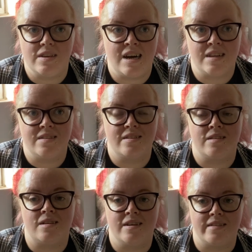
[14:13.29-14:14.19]
It had
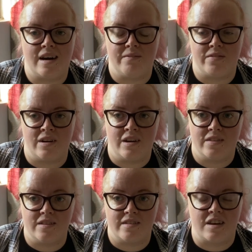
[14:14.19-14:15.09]
started to have like
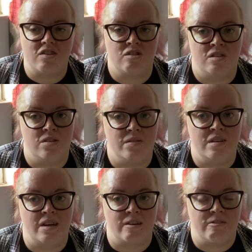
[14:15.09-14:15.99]
the sections for the
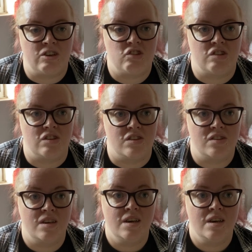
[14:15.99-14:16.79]
decorations,